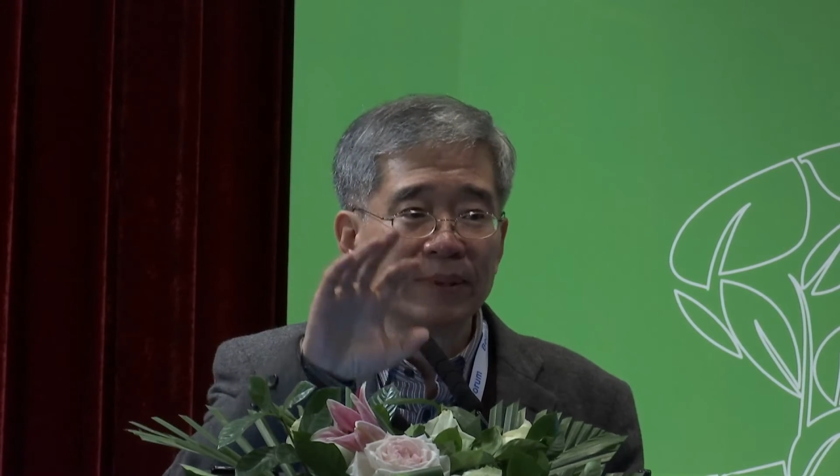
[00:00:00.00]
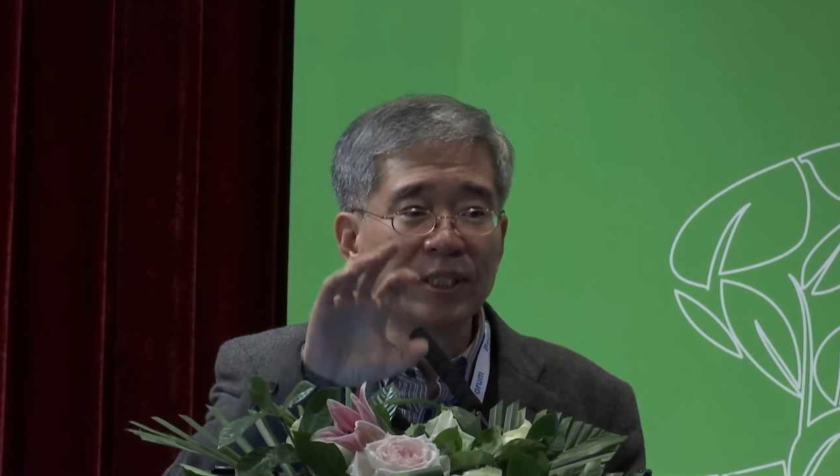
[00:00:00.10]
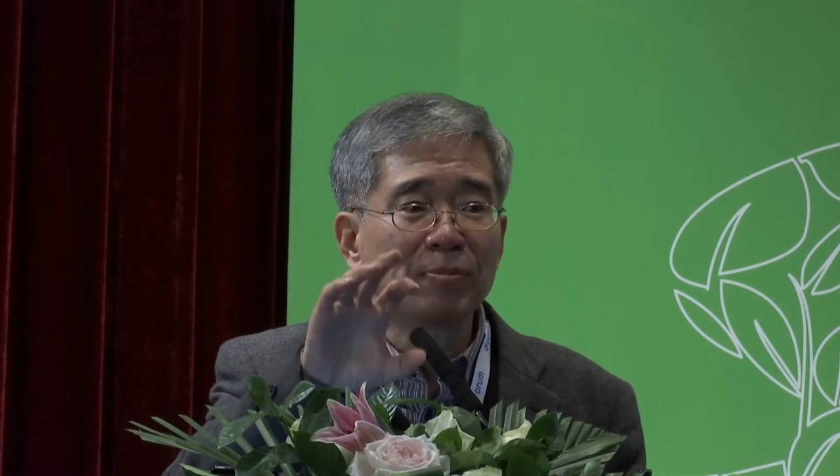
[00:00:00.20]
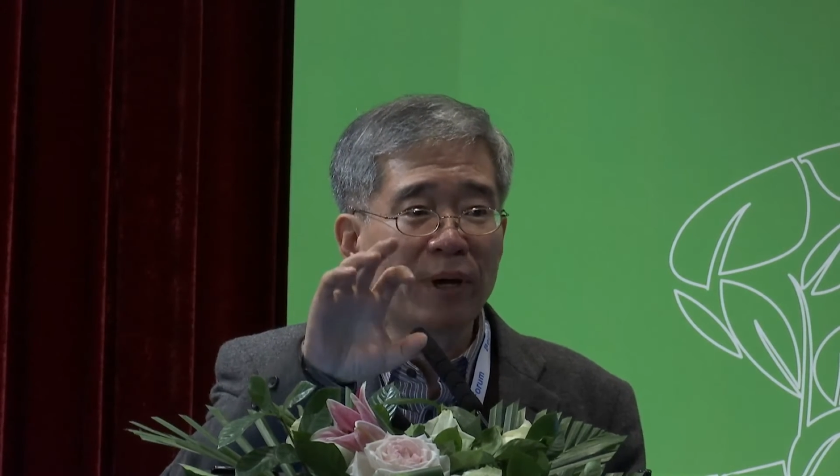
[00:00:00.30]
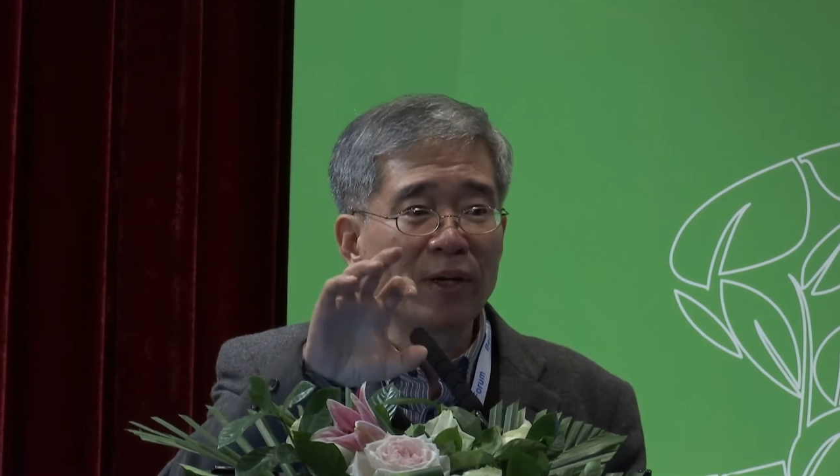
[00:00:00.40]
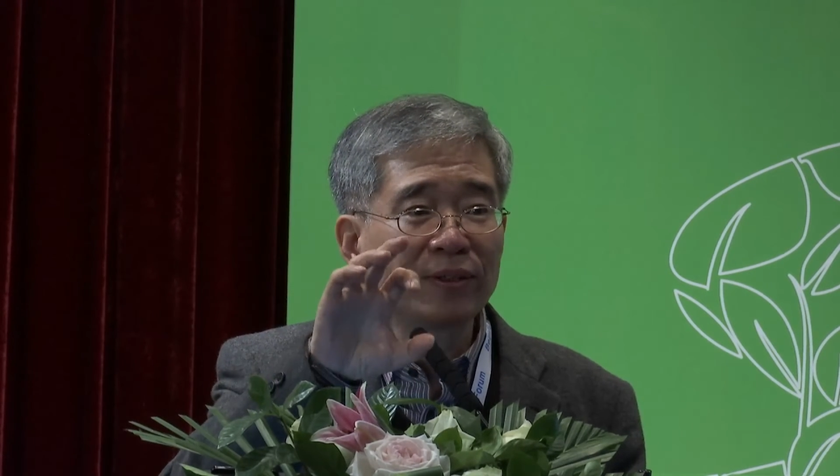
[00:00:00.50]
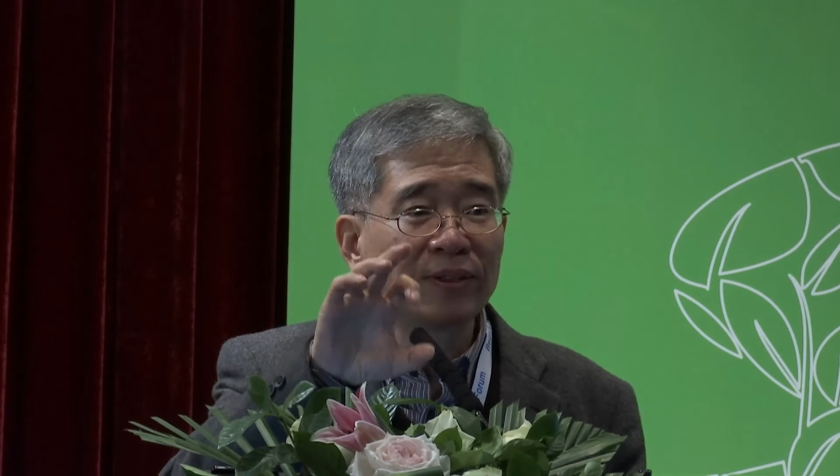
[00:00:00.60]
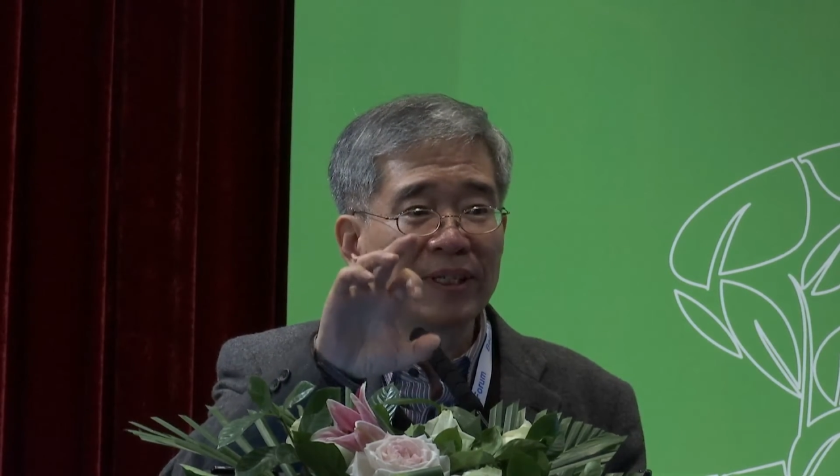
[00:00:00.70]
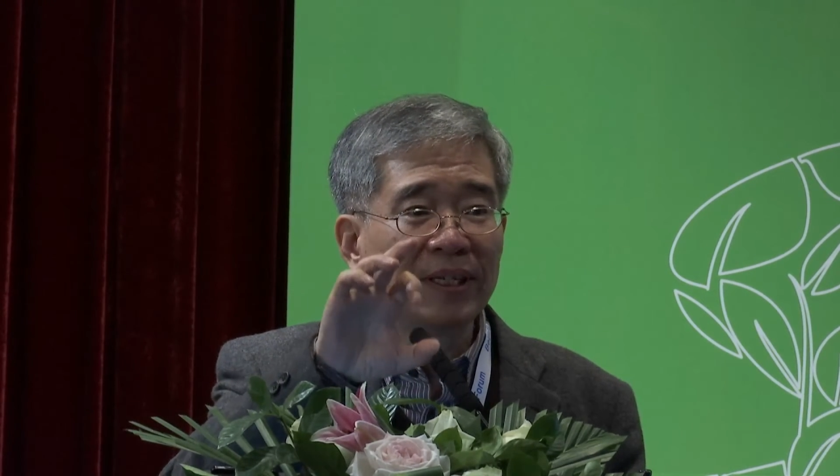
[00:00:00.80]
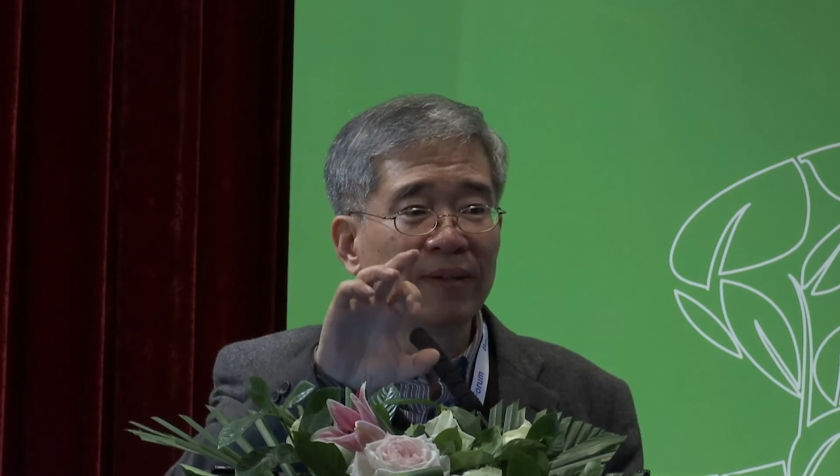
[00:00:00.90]

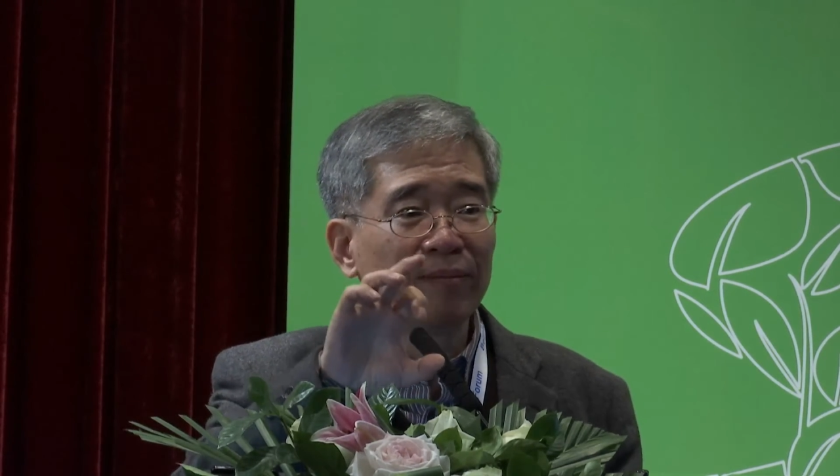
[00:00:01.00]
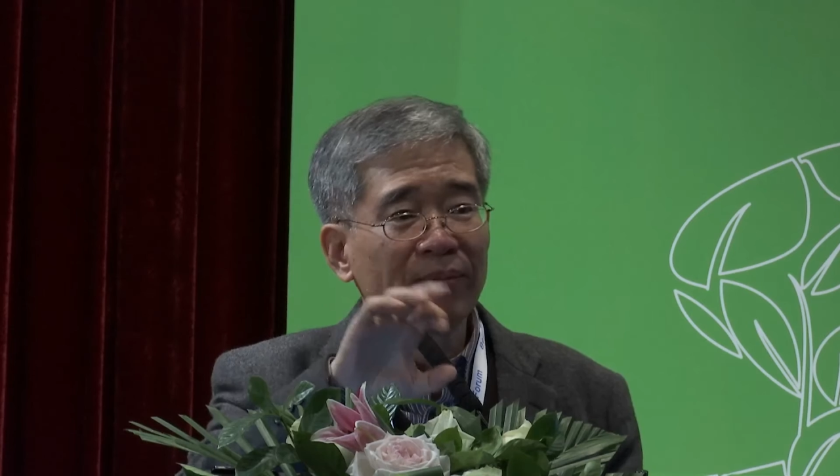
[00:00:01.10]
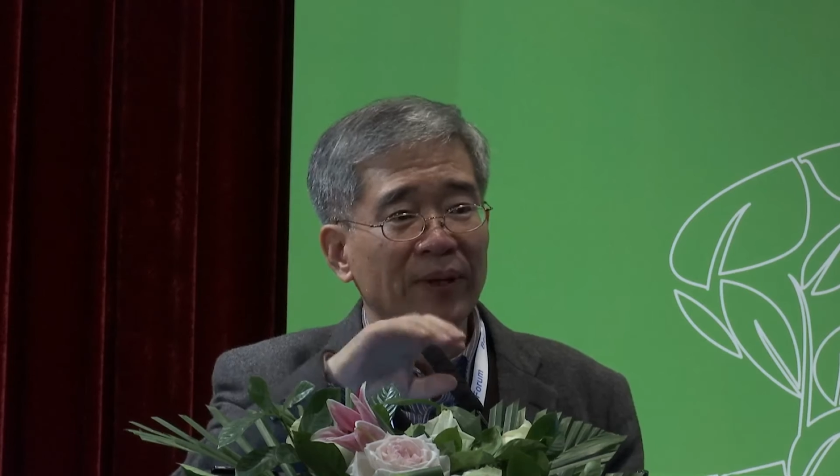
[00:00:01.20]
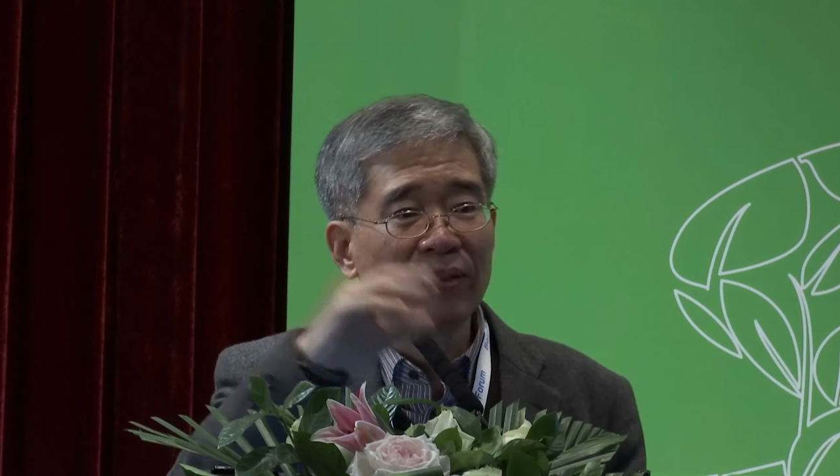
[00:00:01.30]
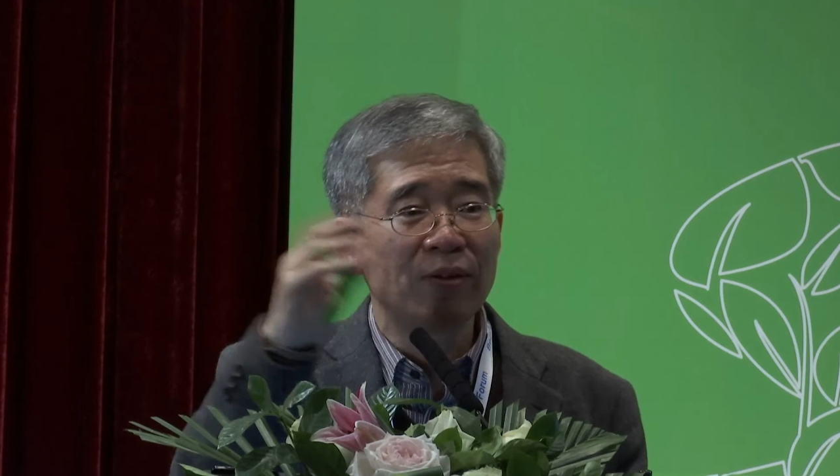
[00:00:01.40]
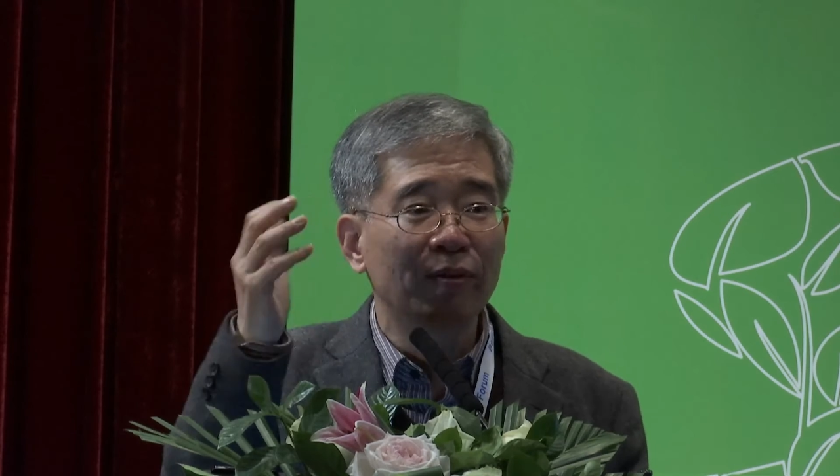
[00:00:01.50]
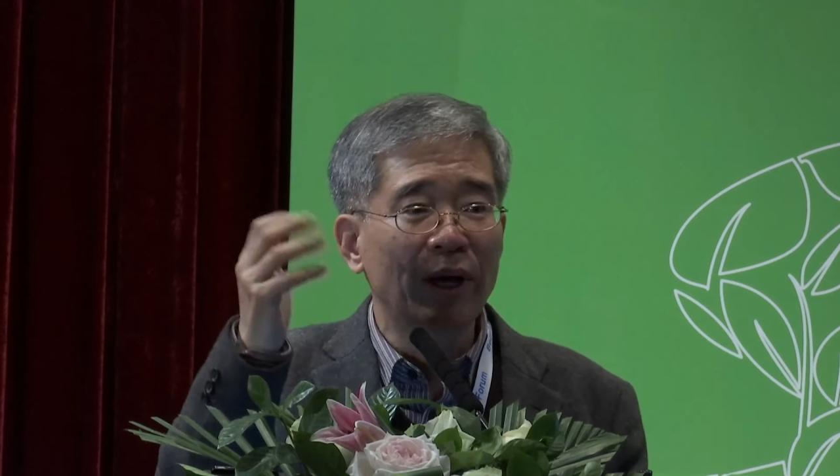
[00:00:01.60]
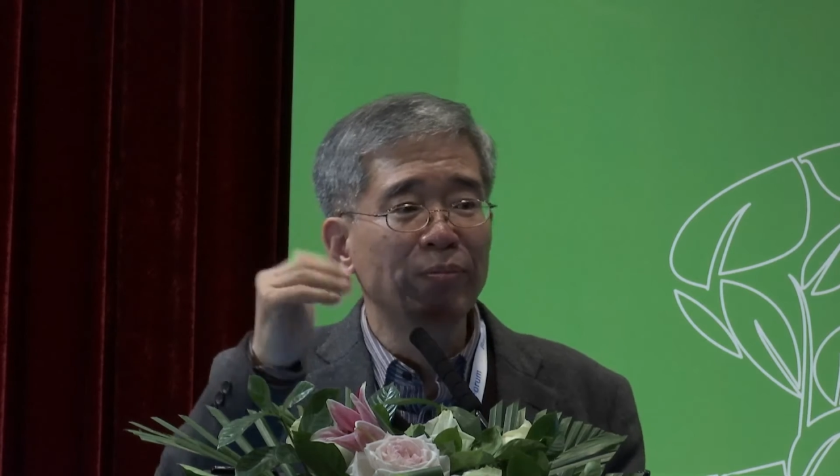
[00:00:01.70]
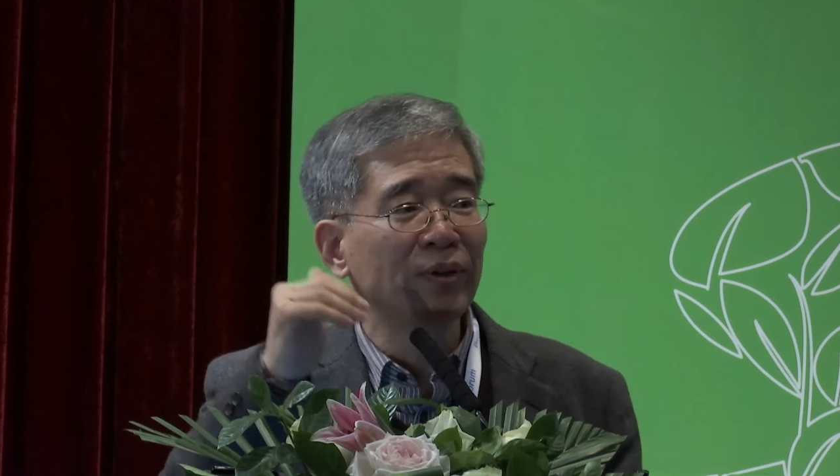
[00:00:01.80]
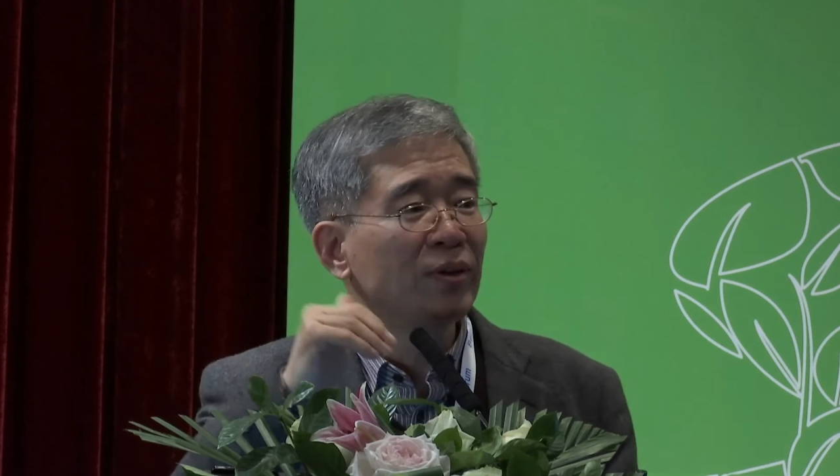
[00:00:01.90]
especially in the
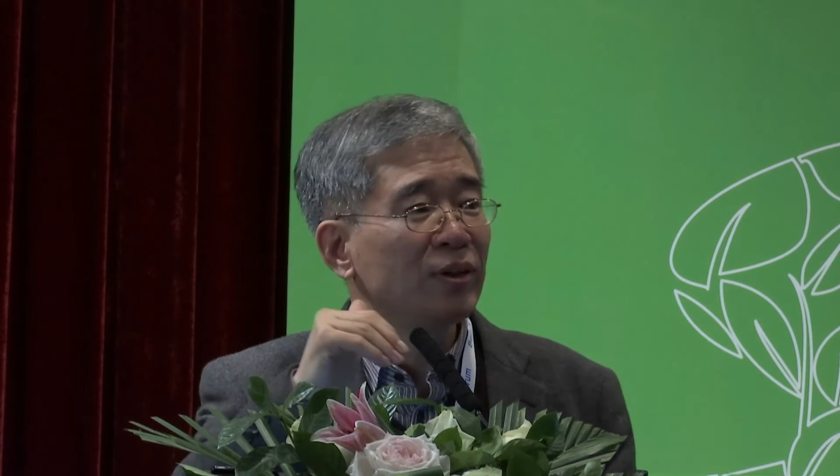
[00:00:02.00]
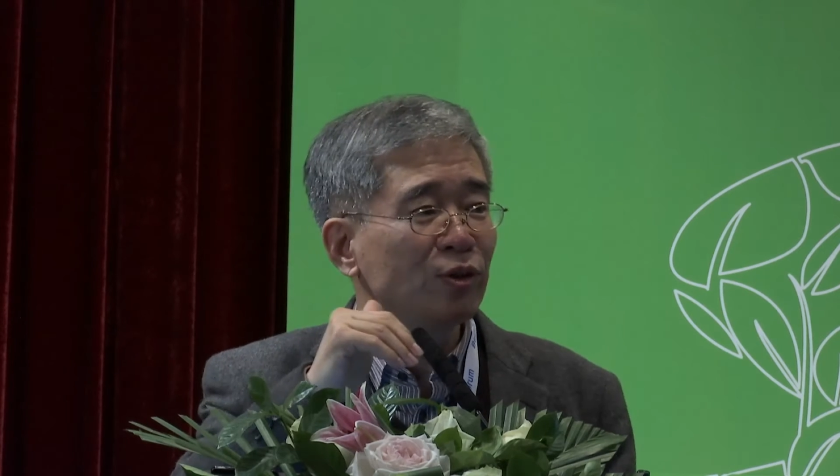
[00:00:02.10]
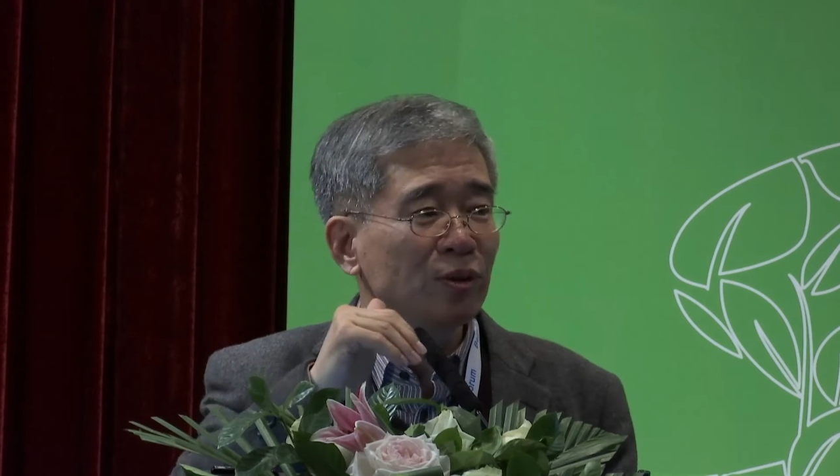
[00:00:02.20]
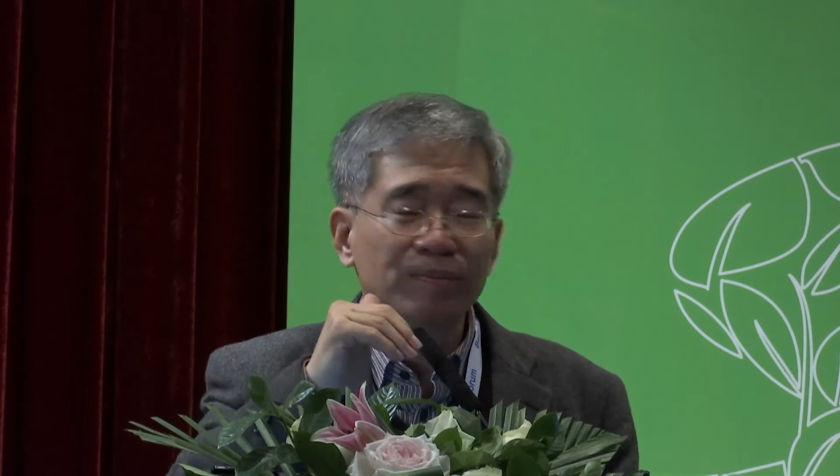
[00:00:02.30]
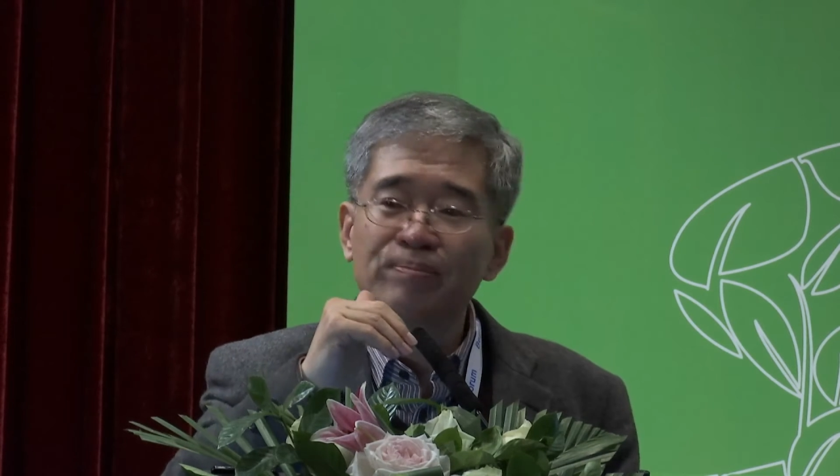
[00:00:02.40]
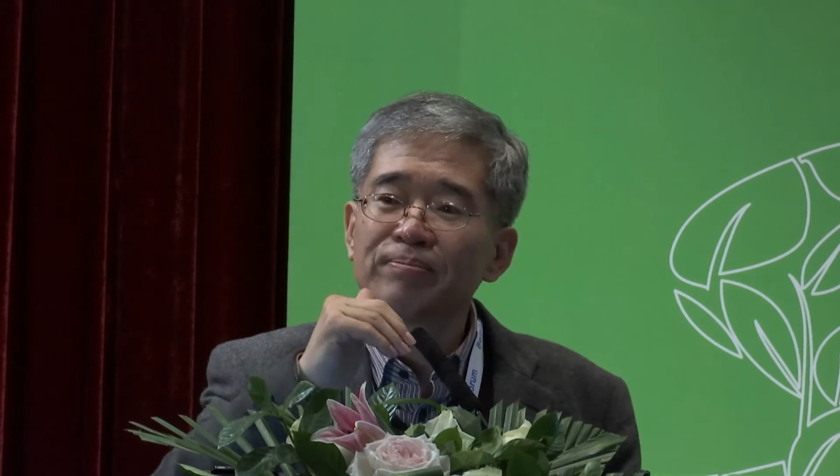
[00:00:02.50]
rapidly,